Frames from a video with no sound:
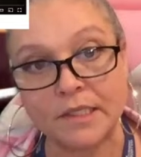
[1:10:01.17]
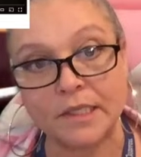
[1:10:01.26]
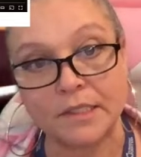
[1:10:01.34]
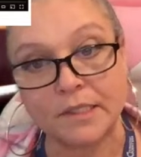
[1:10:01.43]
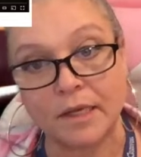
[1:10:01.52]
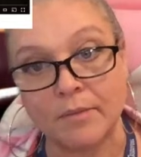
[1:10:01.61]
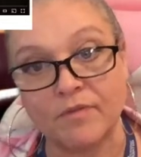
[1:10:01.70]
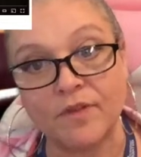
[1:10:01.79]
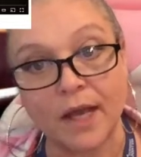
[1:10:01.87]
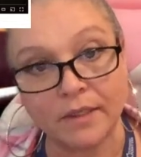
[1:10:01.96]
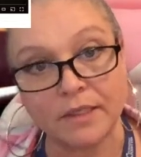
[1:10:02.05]
some
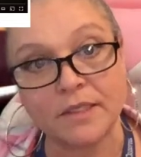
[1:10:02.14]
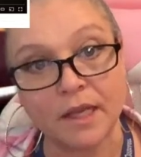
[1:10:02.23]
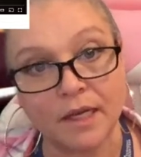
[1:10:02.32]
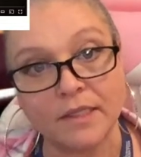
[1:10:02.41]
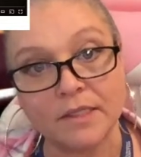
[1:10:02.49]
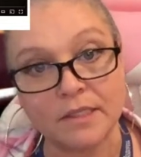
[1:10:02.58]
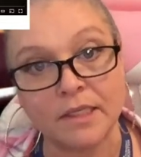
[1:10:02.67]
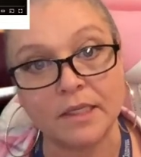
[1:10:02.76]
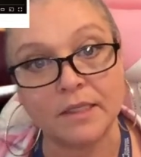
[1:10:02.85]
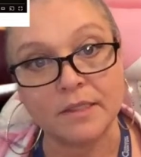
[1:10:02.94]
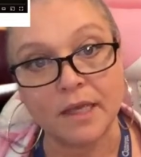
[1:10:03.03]
violent
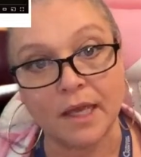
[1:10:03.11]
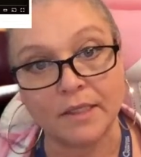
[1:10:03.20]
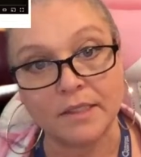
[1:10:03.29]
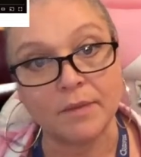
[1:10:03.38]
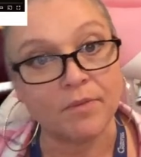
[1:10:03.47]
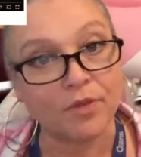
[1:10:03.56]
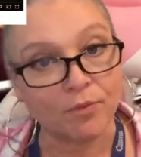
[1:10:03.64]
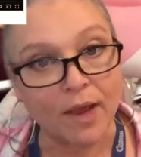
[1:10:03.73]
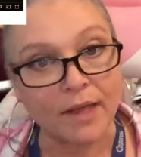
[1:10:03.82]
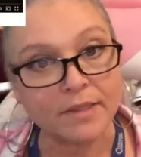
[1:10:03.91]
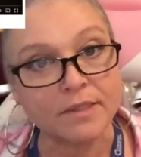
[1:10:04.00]
tendencies and some
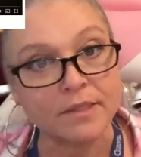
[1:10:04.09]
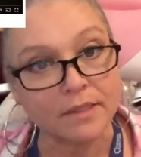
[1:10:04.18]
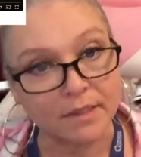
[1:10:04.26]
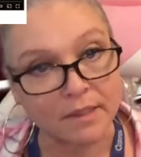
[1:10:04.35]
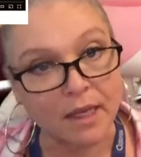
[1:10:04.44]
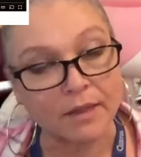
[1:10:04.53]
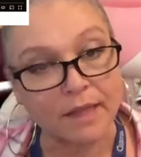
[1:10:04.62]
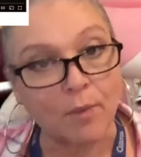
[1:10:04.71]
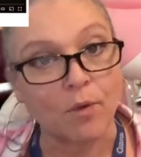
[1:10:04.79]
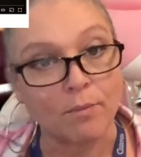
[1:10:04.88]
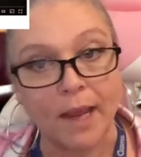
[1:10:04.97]
threats that
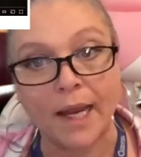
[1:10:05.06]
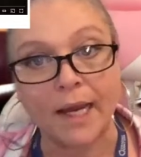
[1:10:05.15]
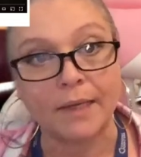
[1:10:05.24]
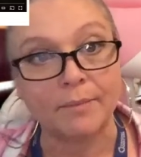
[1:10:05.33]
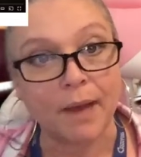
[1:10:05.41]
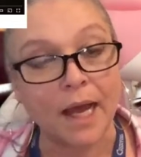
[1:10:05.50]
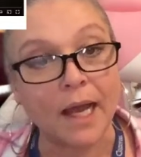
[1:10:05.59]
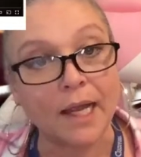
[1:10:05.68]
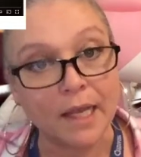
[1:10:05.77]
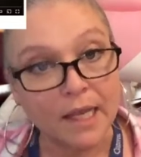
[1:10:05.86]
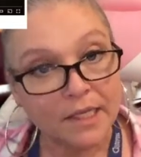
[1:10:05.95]
were made
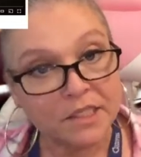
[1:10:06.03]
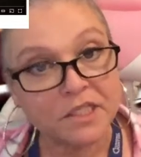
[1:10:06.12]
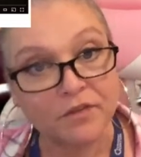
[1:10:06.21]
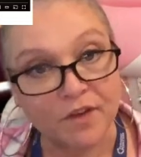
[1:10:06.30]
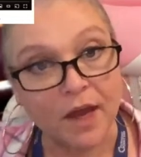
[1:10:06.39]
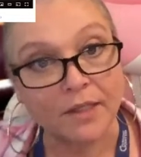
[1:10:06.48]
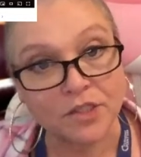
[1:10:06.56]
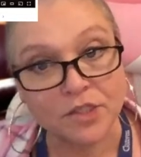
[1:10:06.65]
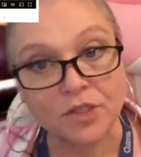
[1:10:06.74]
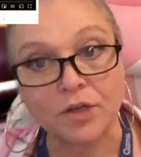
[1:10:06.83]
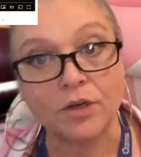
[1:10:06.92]
by Stephan
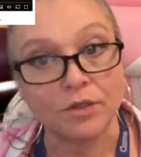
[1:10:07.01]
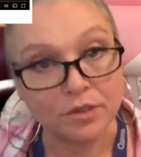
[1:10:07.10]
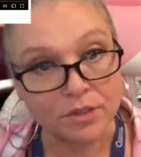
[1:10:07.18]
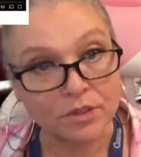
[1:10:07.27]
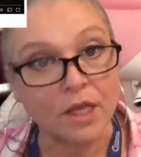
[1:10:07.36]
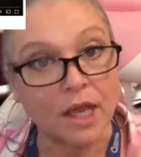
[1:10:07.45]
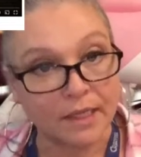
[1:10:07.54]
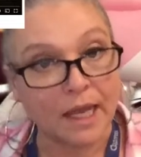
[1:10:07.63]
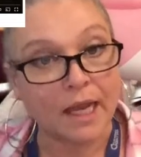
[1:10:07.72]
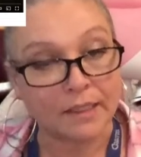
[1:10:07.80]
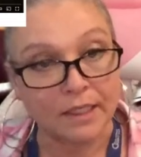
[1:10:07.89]
Stearns
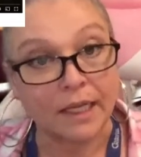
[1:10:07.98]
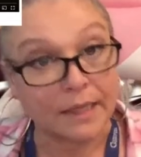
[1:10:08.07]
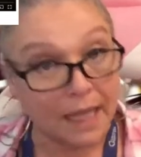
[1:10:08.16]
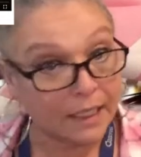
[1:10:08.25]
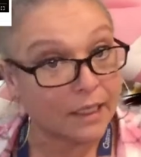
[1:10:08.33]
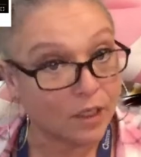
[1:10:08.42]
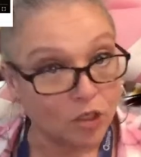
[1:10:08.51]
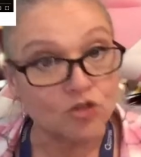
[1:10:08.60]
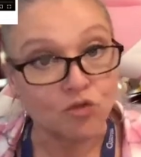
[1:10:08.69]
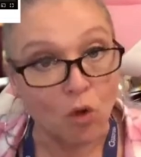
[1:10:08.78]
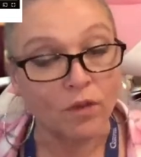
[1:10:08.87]
that can
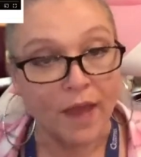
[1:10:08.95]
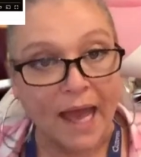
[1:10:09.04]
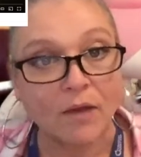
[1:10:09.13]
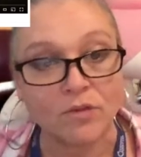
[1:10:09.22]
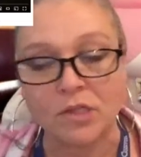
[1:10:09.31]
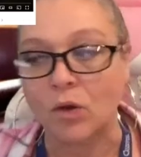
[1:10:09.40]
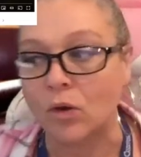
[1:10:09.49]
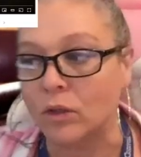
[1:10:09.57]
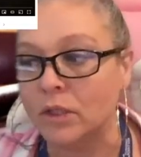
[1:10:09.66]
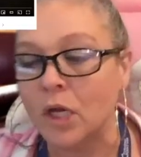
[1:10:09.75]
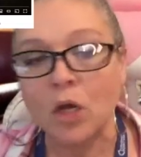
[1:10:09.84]
control the
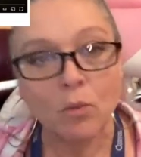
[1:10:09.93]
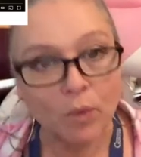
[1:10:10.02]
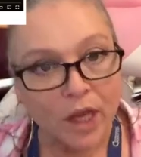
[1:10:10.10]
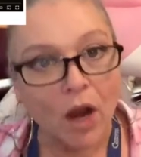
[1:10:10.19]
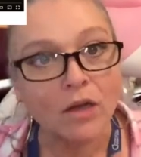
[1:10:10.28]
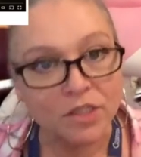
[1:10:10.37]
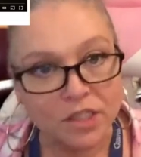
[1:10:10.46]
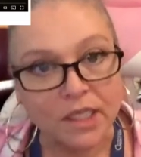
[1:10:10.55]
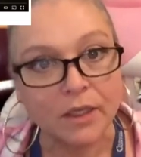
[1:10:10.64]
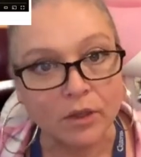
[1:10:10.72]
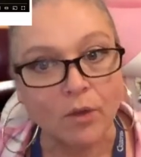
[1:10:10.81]
household. We are
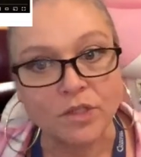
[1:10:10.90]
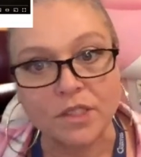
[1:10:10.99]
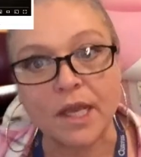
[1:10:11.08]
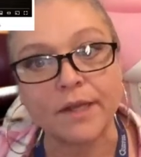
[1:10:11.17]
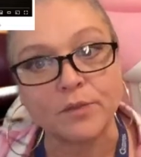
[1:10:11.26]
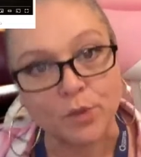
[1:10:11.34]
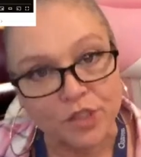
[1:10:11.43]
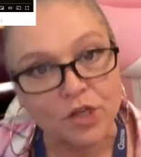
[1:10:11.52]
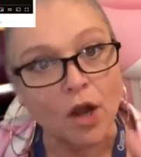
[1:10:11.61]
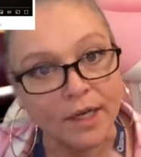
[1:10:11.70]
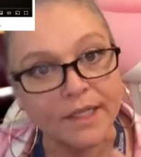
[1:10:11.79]
seeing those things. We're
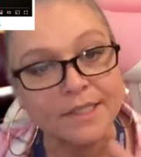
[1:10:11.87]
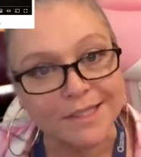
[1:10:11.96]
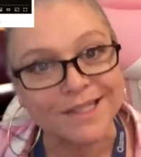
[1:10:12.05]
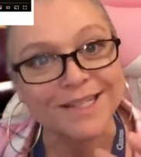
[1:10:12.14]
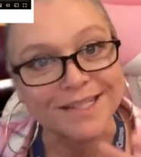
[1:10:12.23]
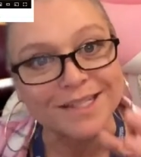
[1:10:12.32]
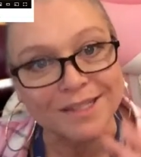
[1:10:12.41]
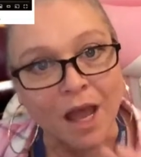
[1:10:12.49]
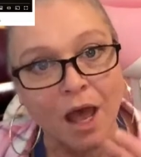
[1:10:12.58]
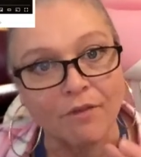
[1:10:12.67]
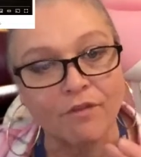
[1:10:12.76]
starting to see stuff.